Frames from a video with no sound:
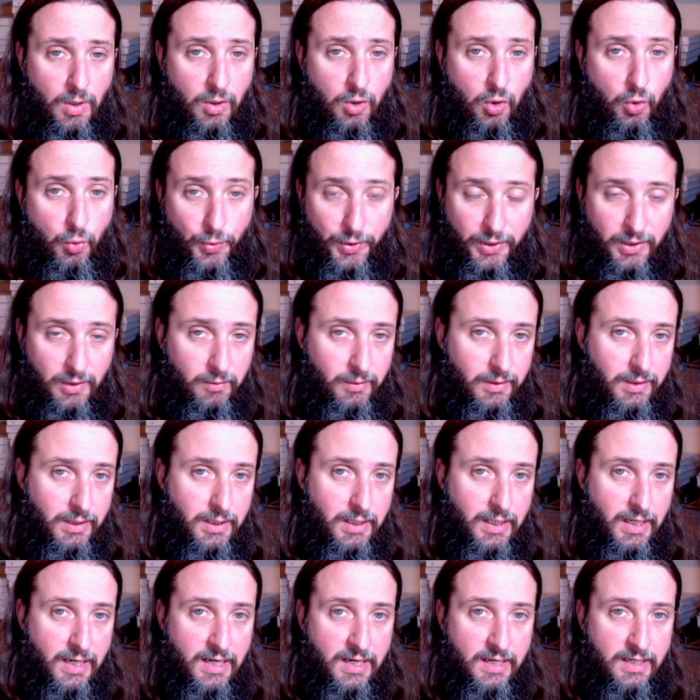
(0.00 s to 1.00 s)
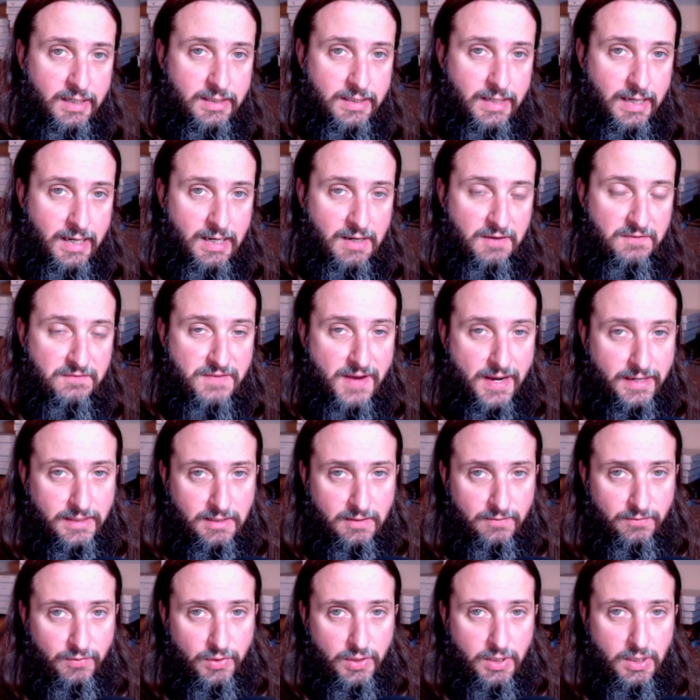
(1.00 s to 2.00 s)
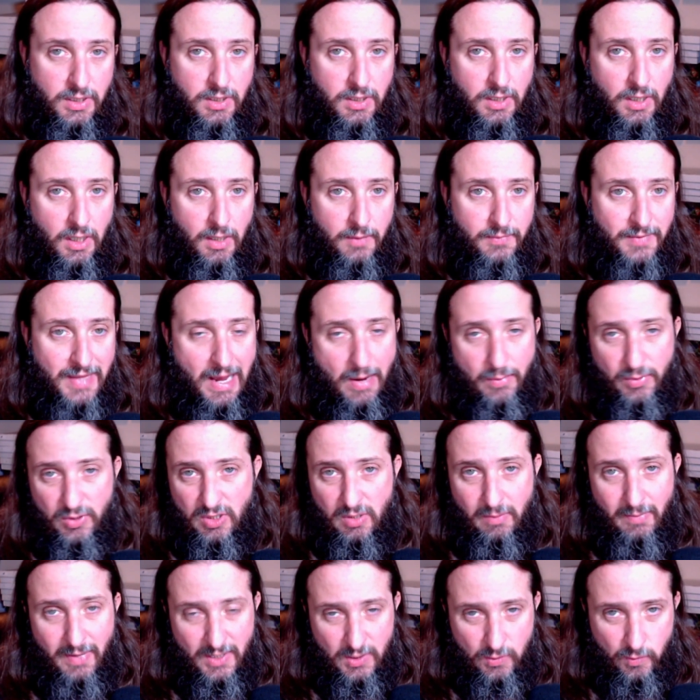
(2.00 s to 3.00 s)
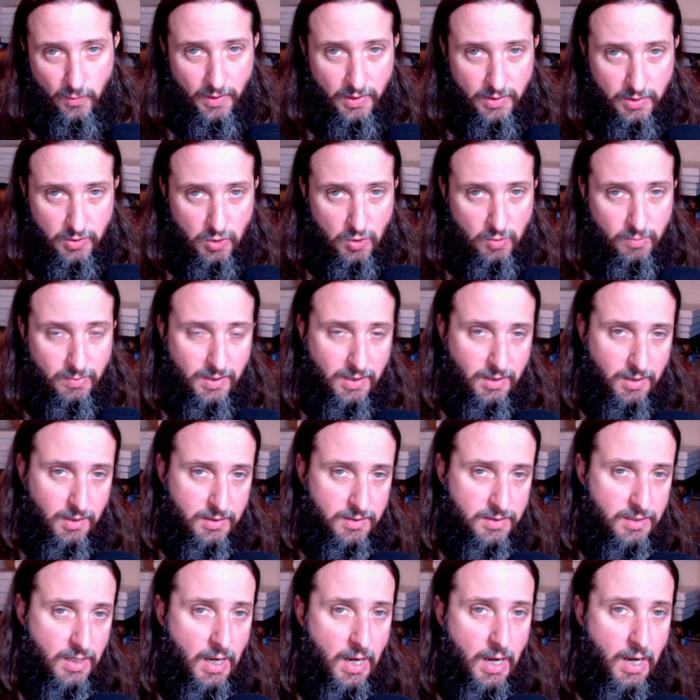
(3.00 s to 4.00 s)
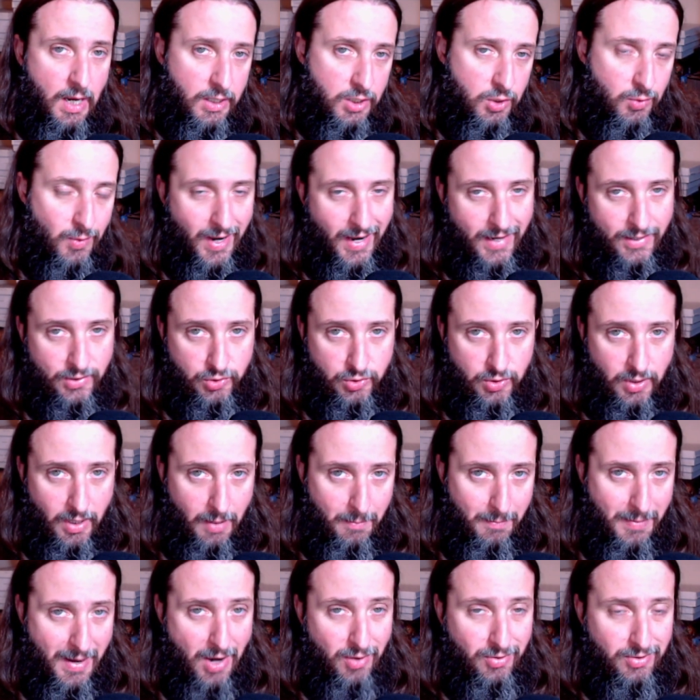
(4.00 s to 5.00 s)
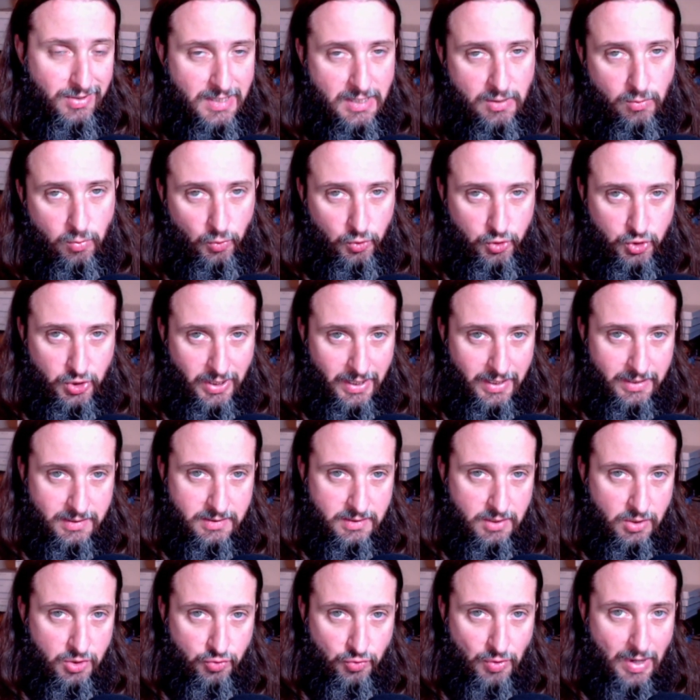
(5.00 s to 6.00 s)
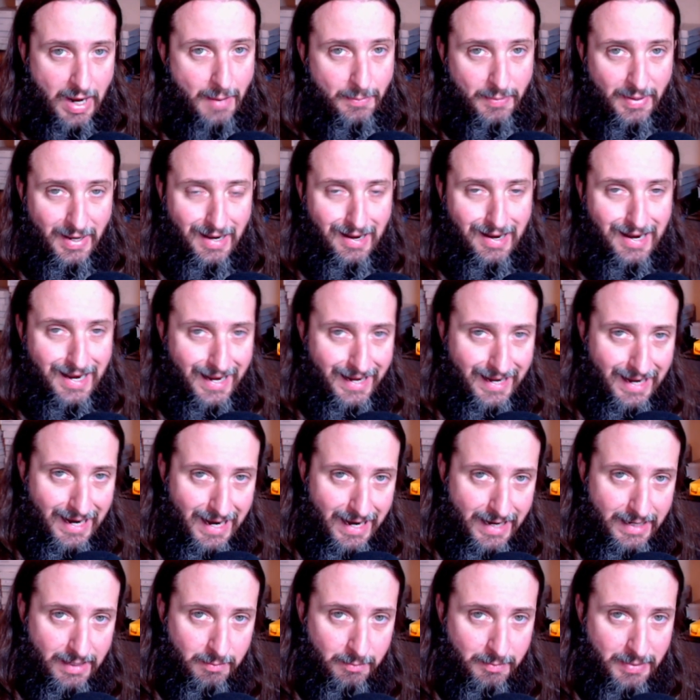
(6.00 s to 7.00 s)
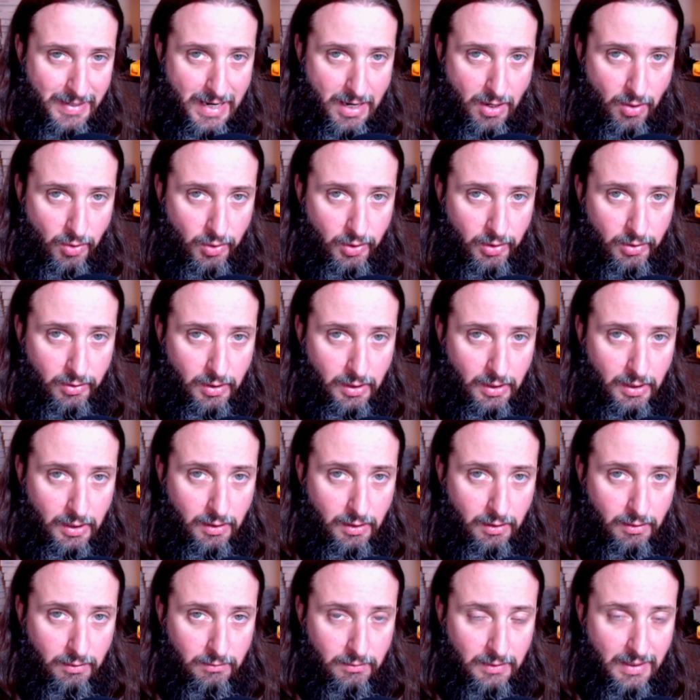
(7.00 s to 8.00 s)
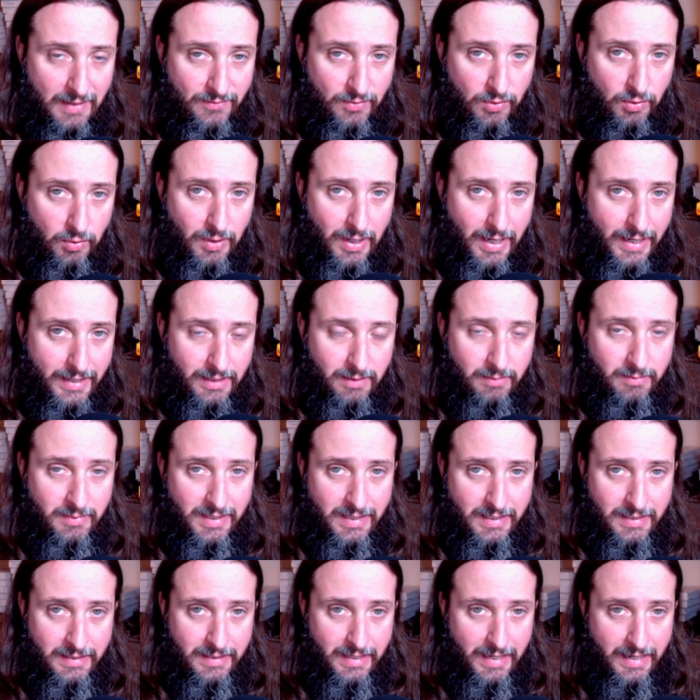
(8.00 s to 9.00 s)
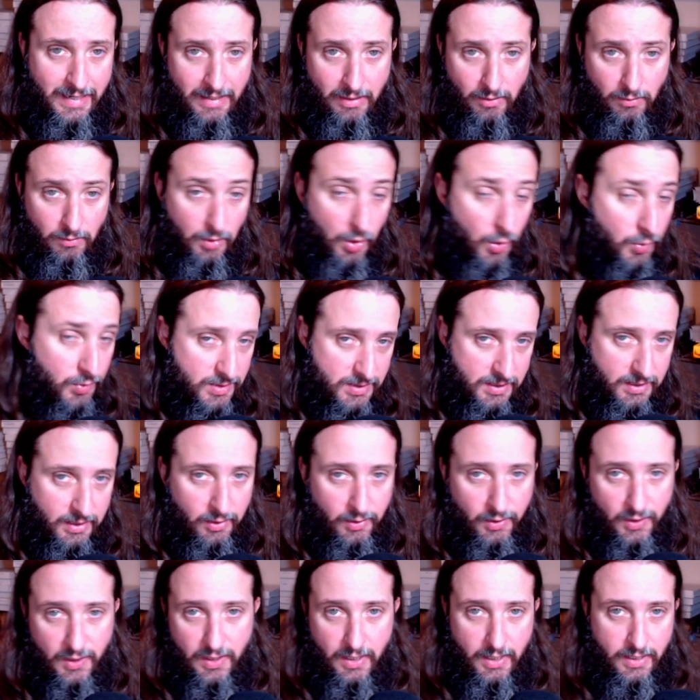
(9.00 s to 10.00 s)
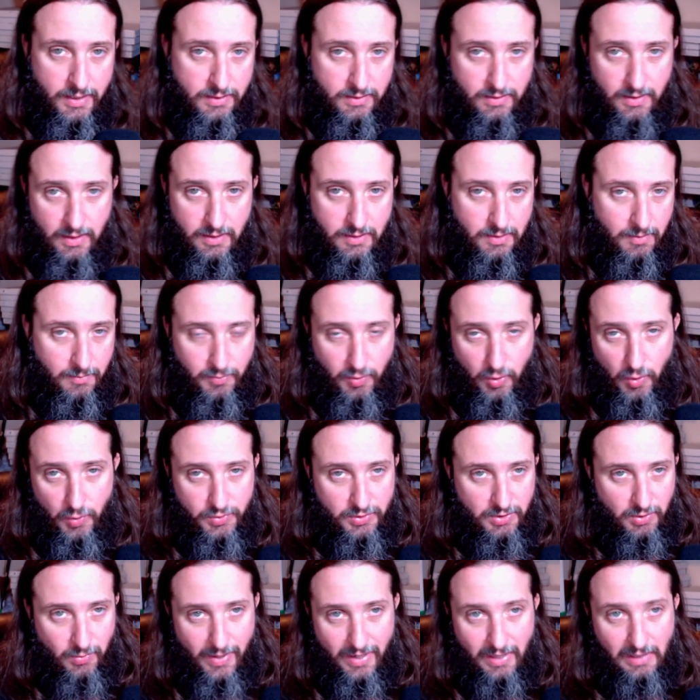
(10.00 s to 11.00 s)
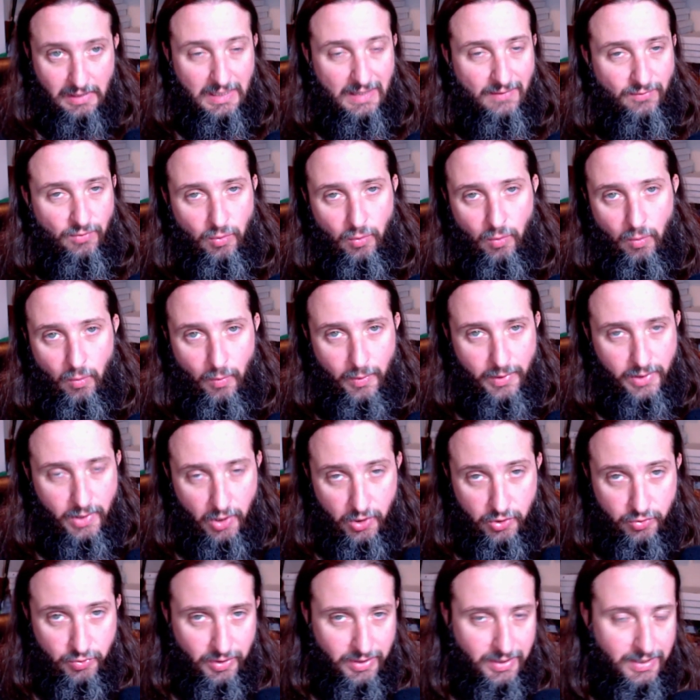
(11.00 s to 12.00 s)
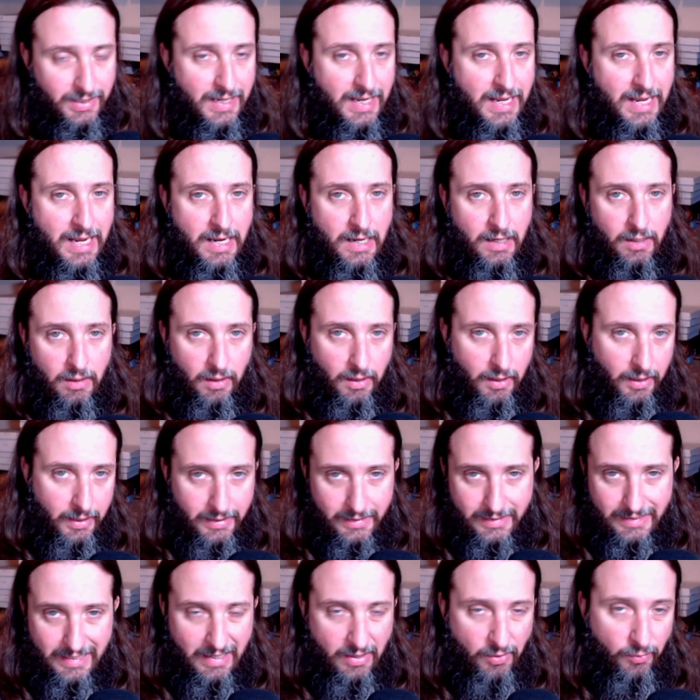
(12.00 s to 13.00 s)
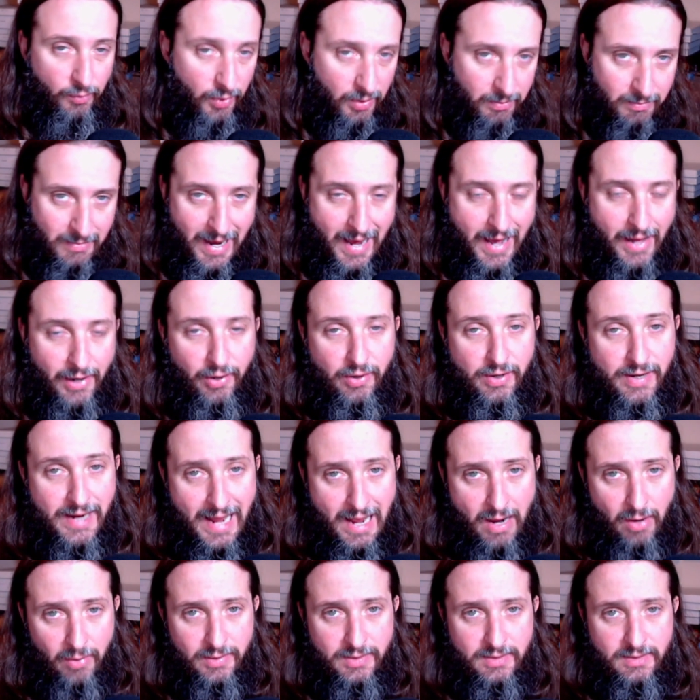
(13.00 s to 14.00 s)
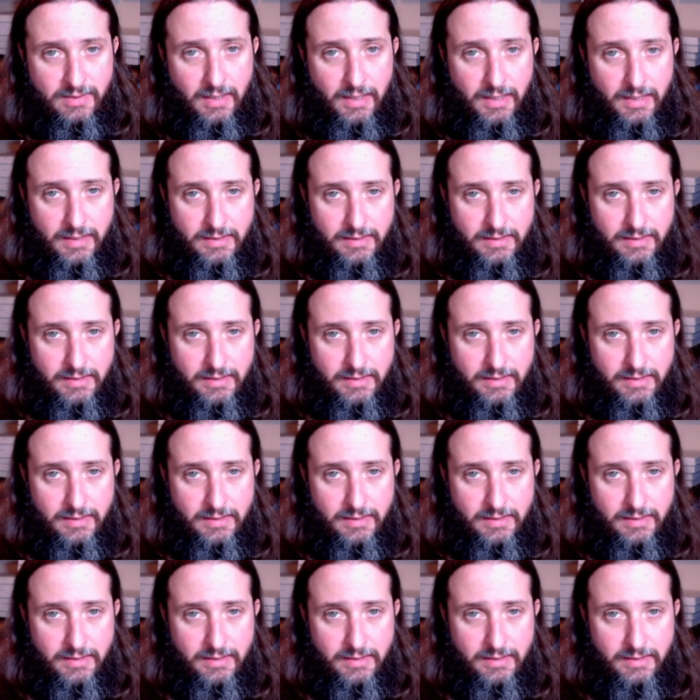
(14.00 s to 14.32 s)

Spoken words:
quickly and effectively. That was the best one to do because you had about equal chance to drop a high item power level item in a low tier, and opposed to like a level 100. It didn't really matter. Now it's